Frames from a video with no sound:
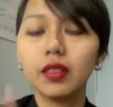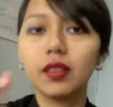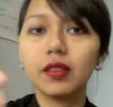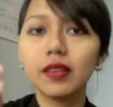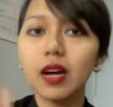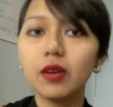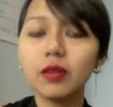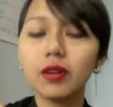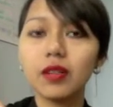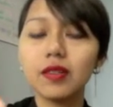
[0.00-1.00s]

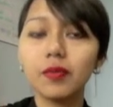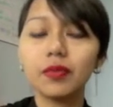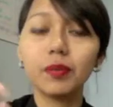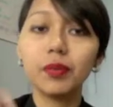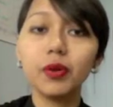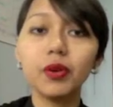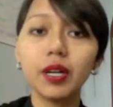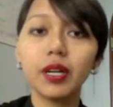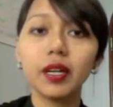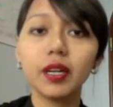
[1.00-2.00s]
the
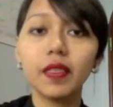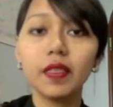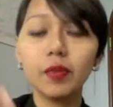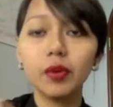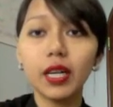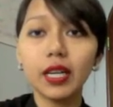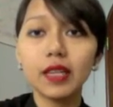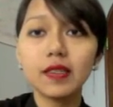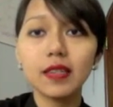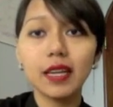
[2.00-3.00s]
book
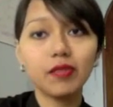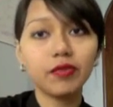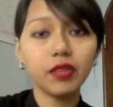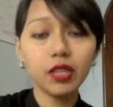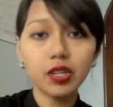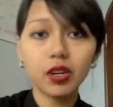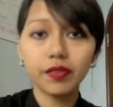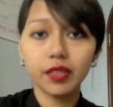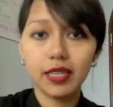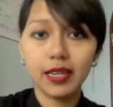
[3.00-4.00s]
is in front
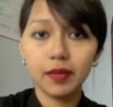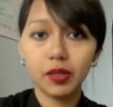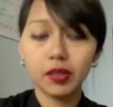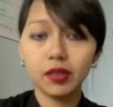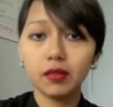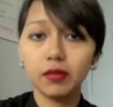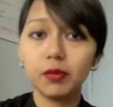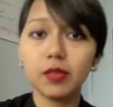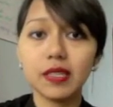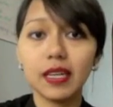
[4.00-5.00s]
of the table. We
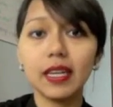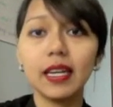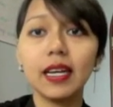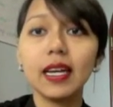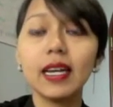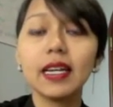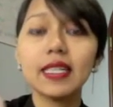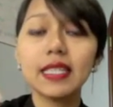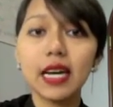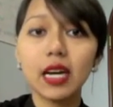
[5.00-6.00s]
would say
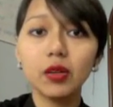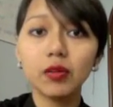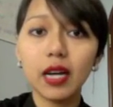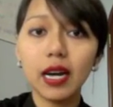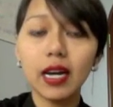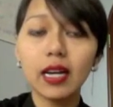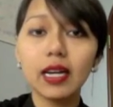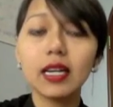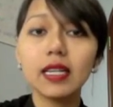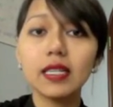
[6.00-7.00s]
saoga
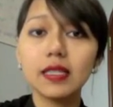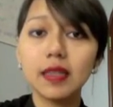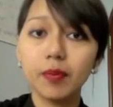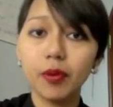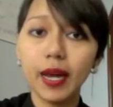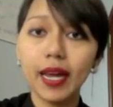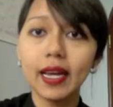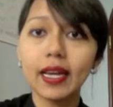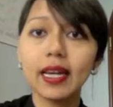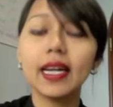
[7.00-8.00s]
saboe
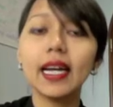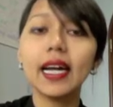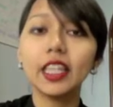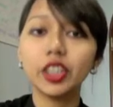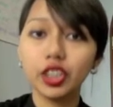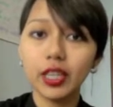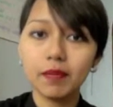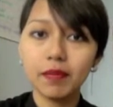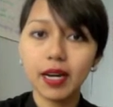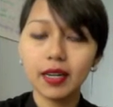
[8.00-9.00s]
a
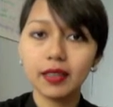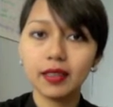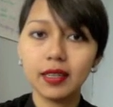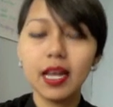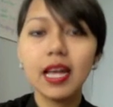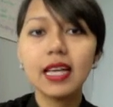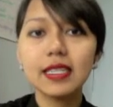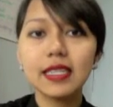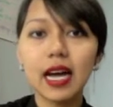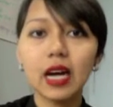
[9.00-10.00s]
shape ma.
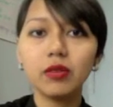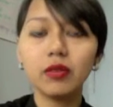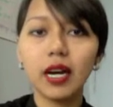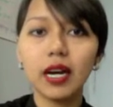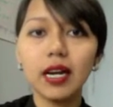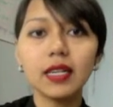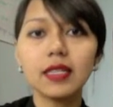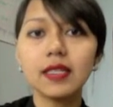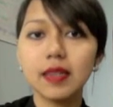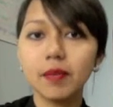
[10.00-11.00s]
Saoga
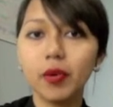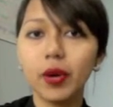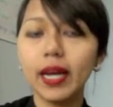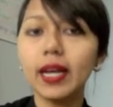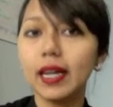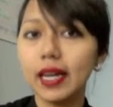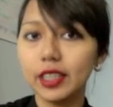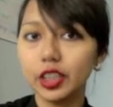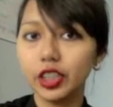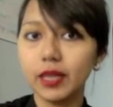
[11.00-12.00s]
saboe
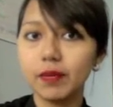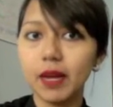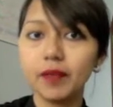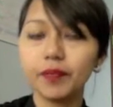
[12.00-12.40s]
a shape ma.